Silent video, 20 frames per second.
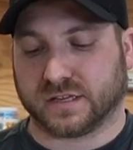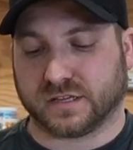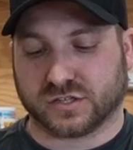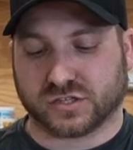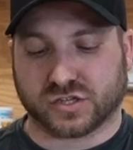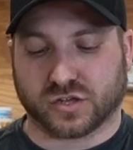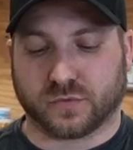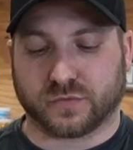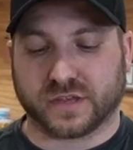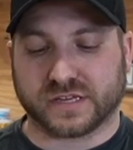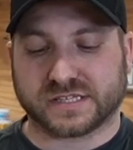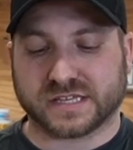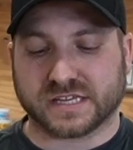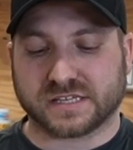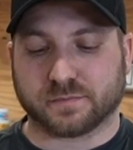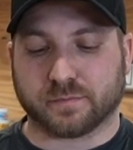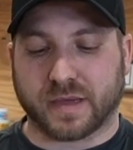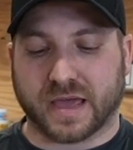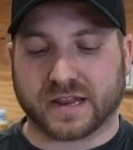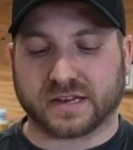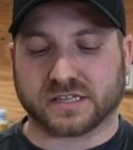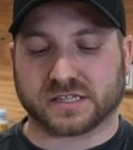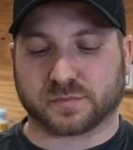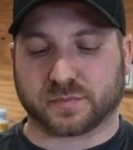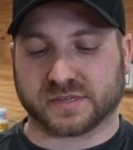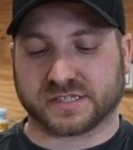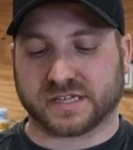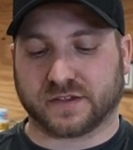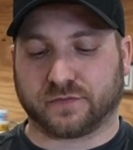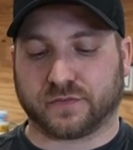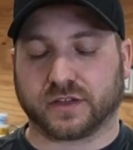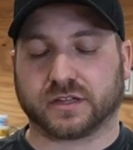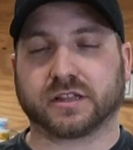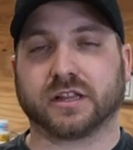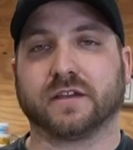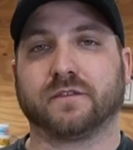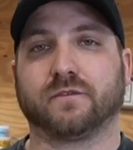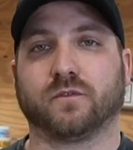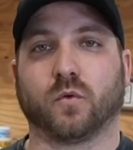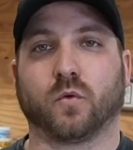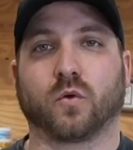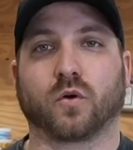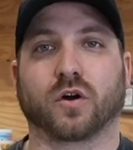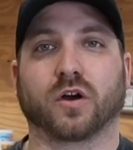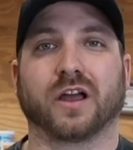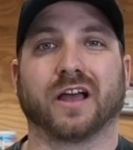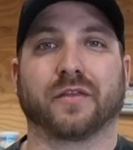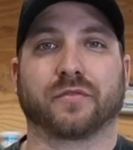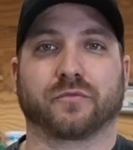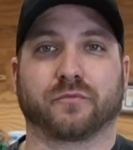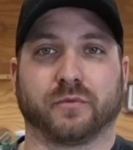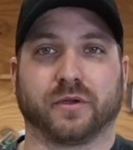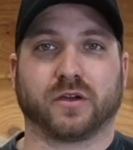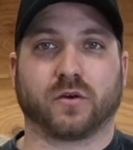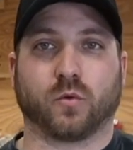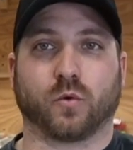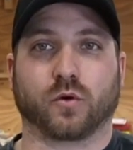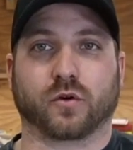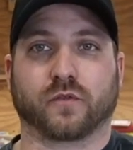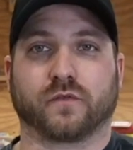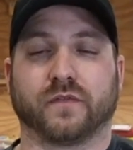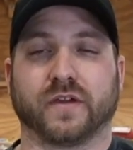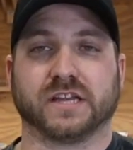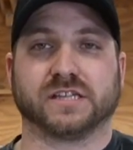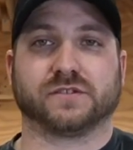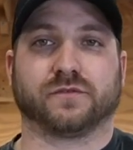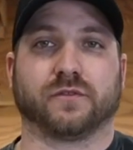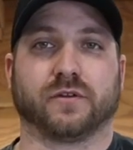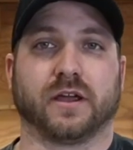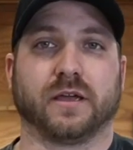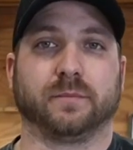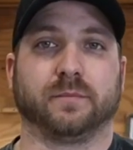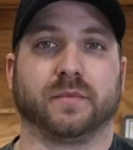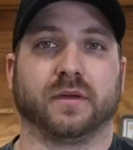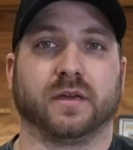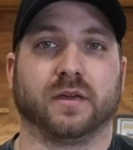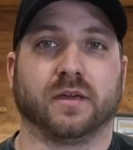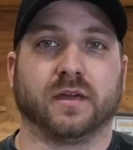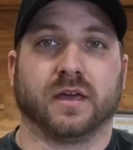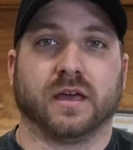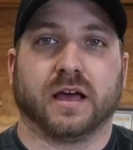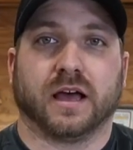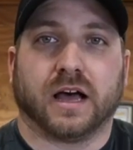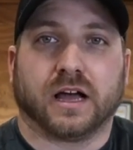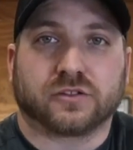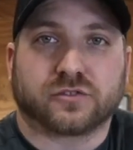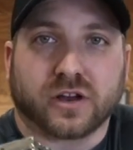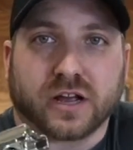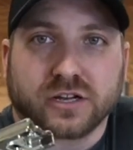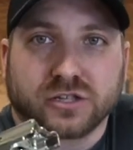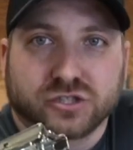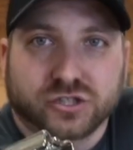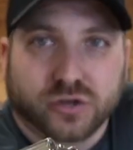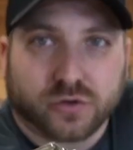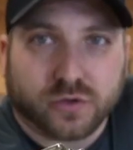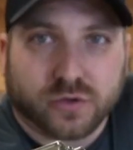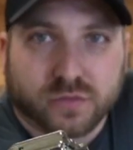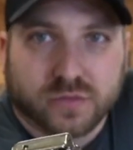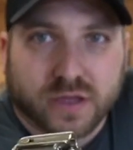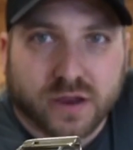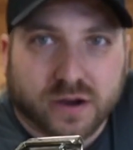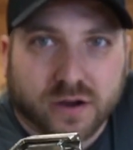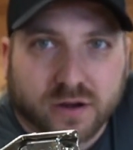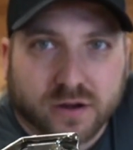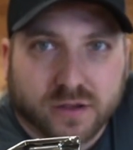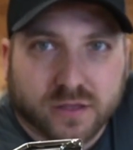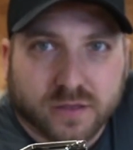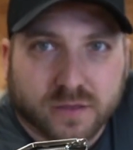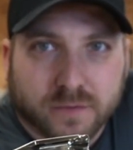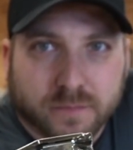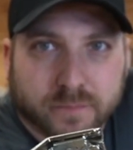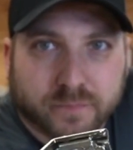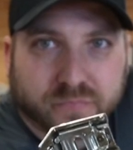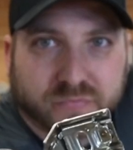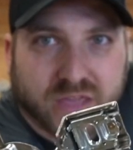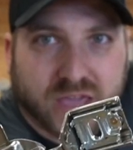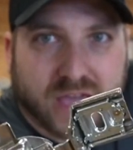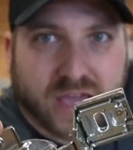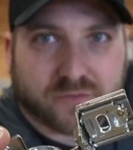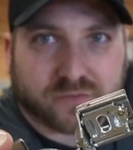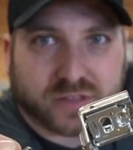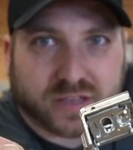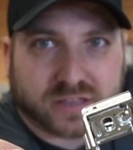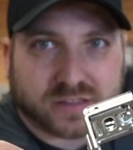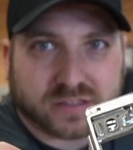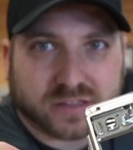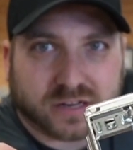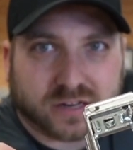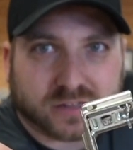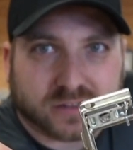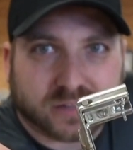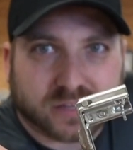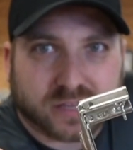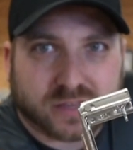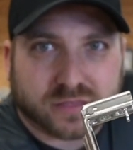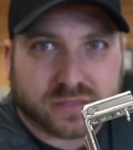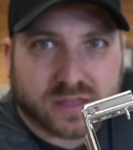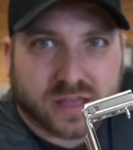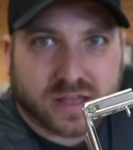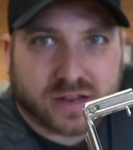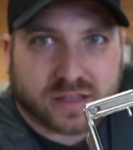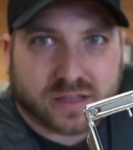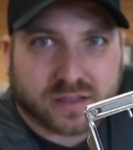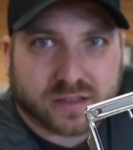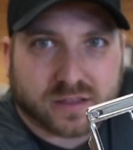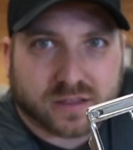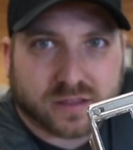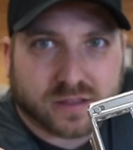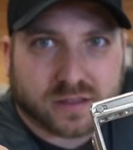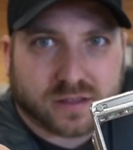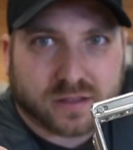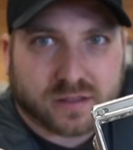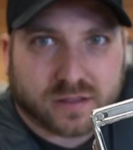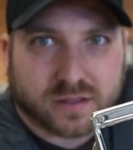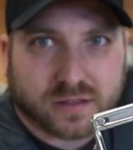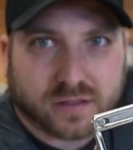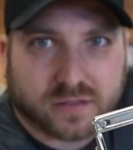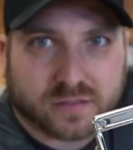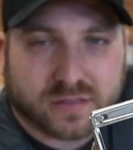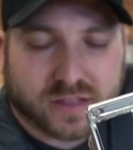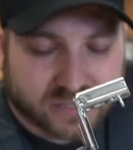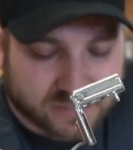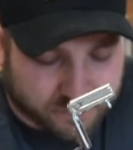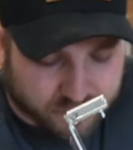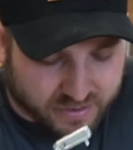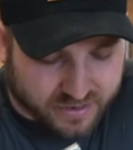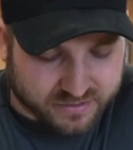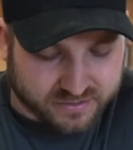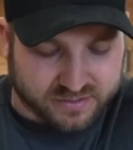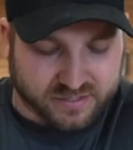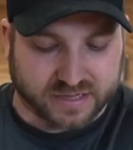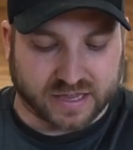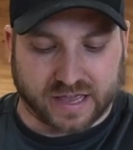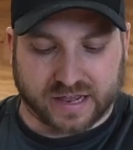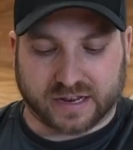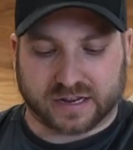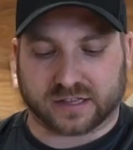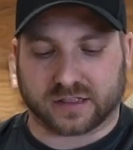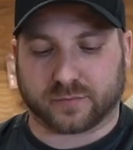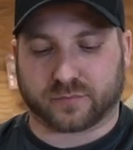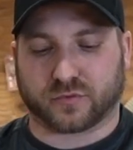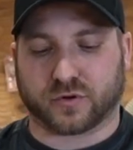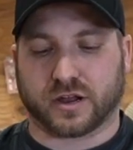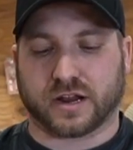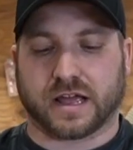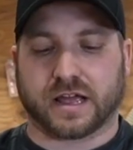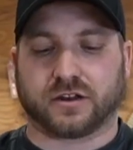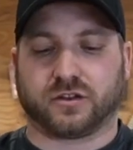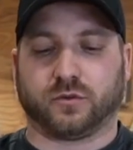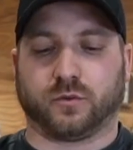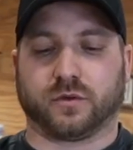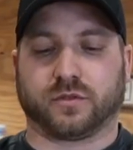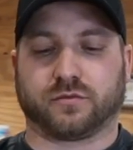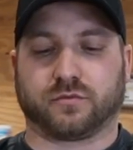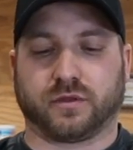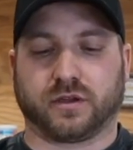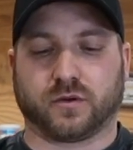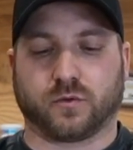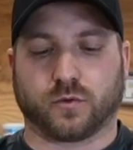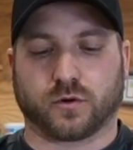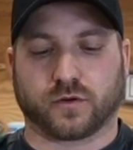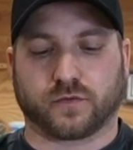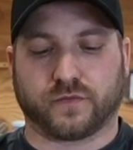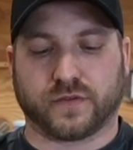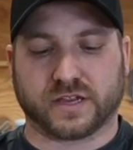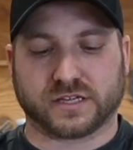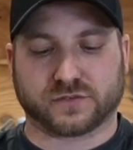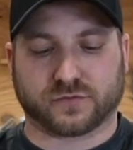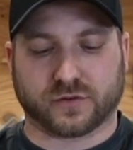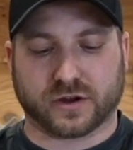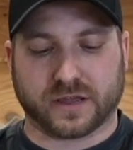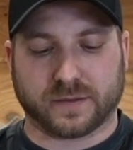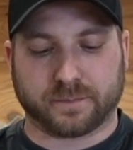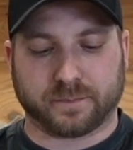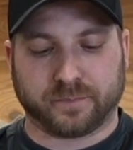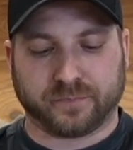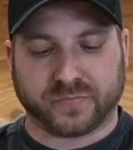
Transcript: so this is meant specifically for a 3/4 face frame. I'll try to show you there. They have like little teeth on it that's meant to kind of clip right onto a 3/4 face frame.